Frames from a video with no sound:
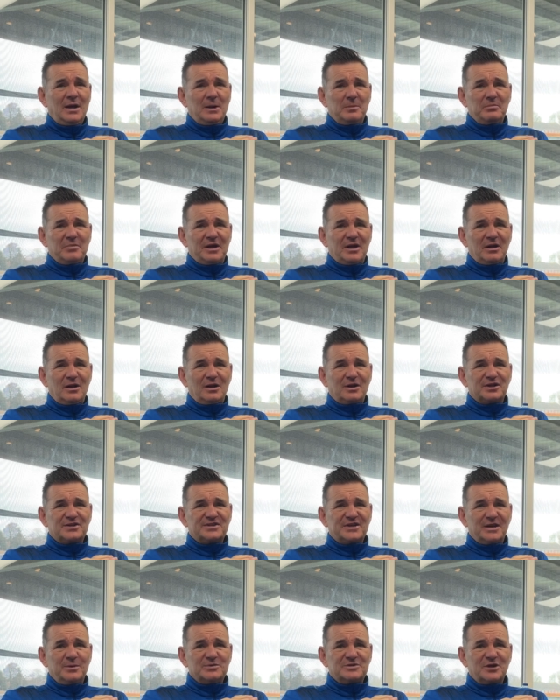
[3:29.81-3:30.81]
you know, like I
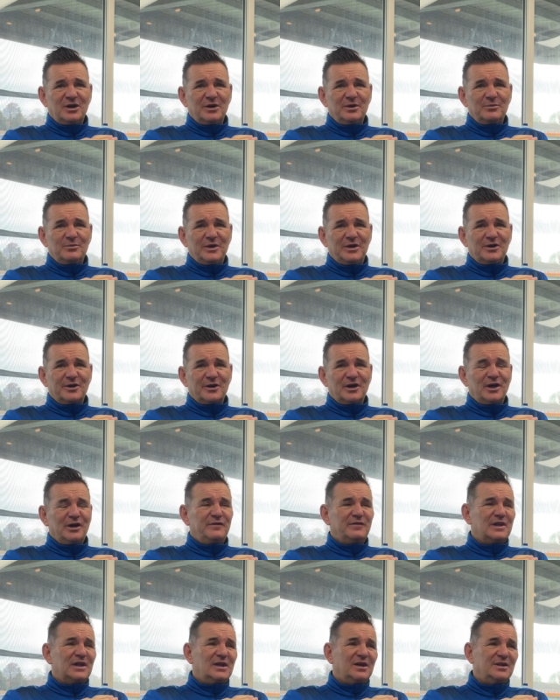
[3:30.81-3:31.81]
said, we got it
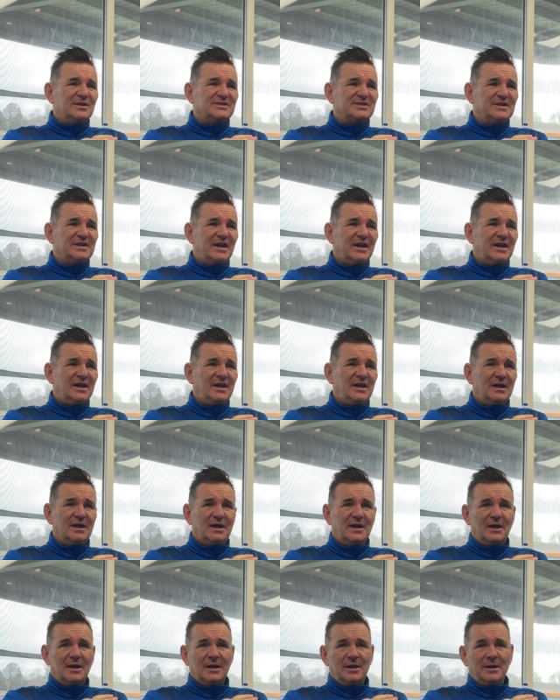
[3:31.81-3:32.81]
over the line today,
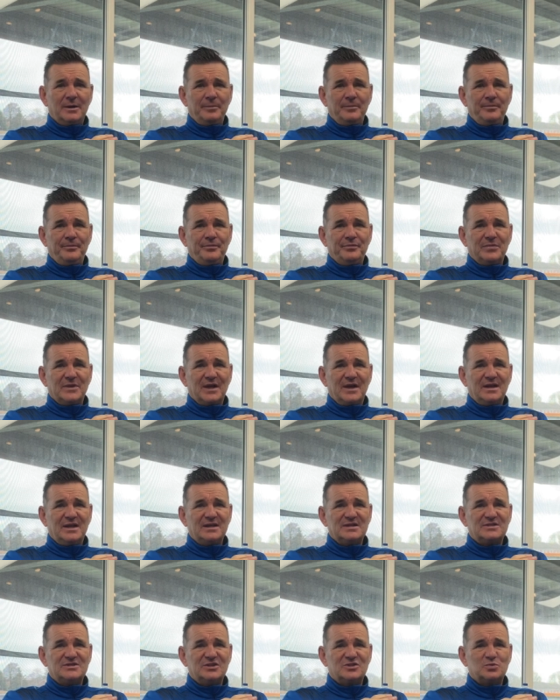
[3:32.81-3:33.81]
and
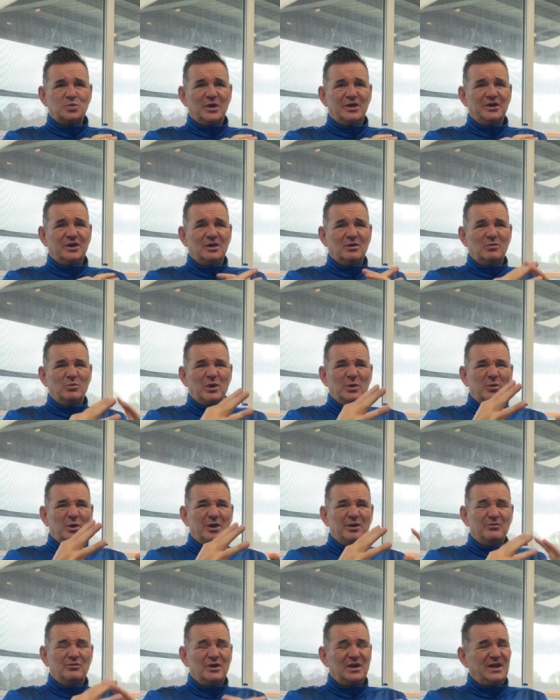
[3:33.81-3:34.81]
it's just one that we
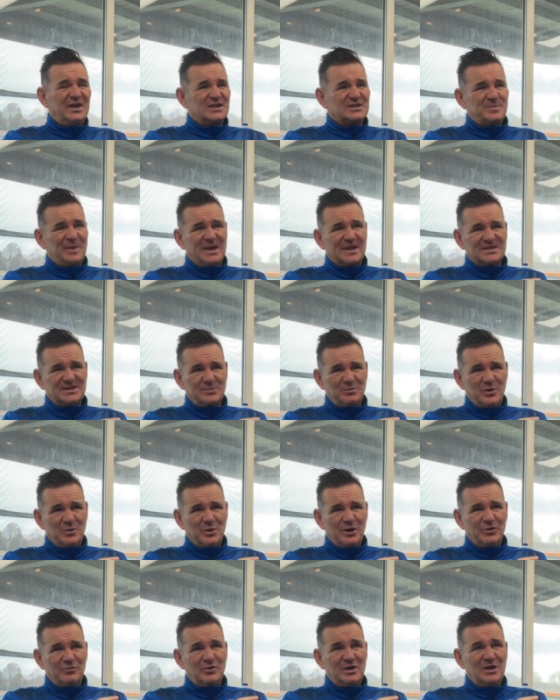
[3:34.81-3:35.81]
weren't really expecting, we
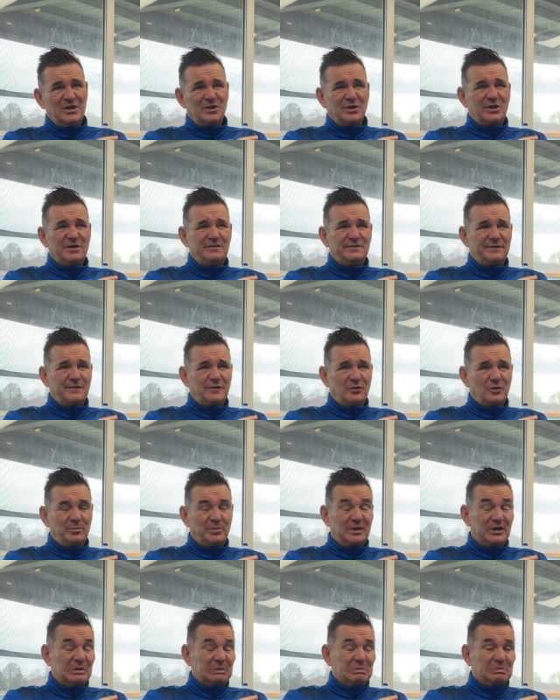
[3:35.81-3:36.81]
weren't really looking for,
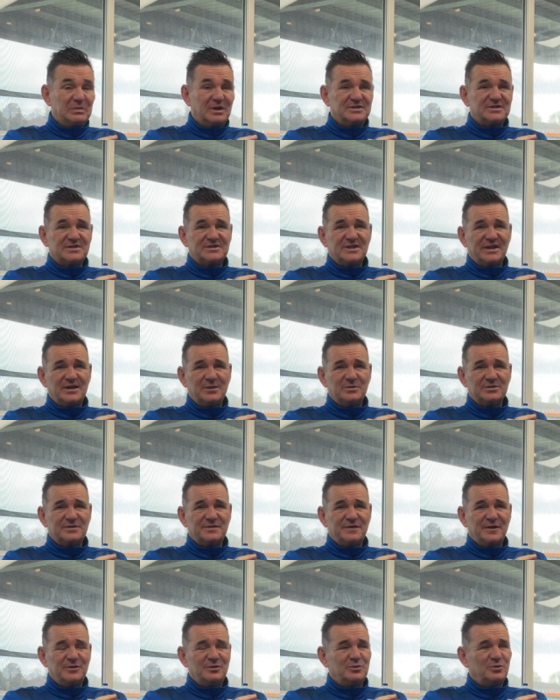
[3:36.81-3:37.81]
but as I said, it was a
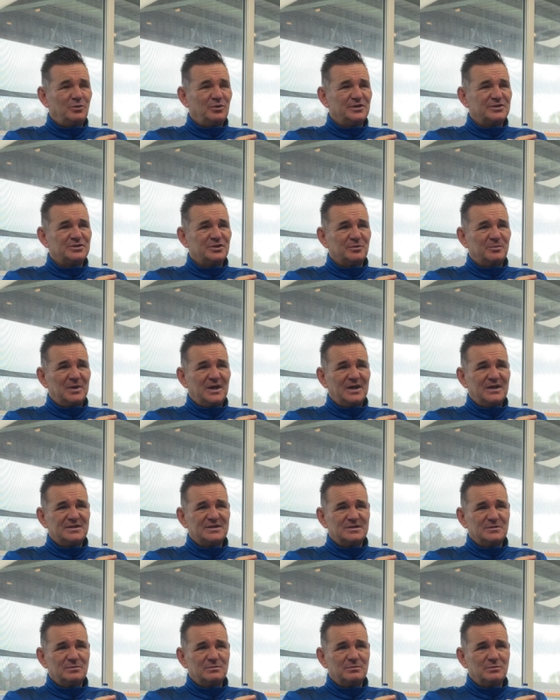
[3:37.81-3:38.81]
phone call that took
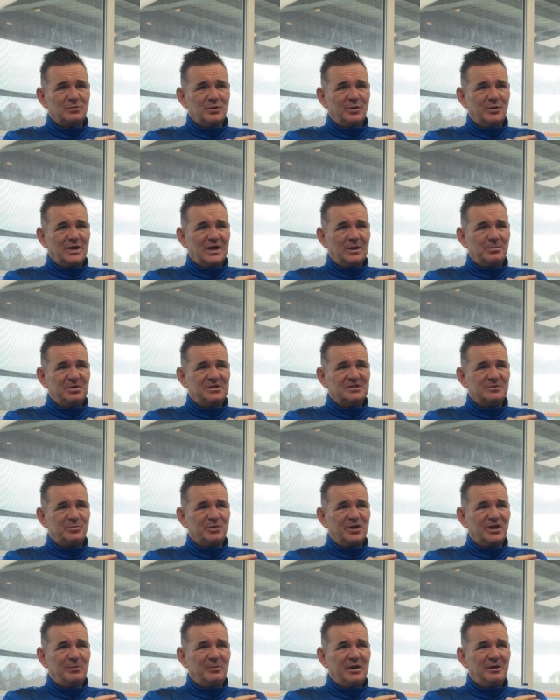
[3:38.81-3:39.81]
place and we were happy to
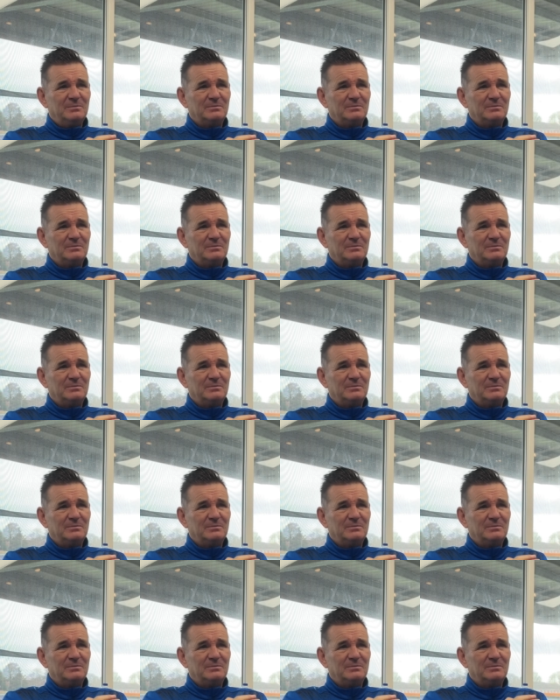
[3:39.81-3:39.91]
bring him in.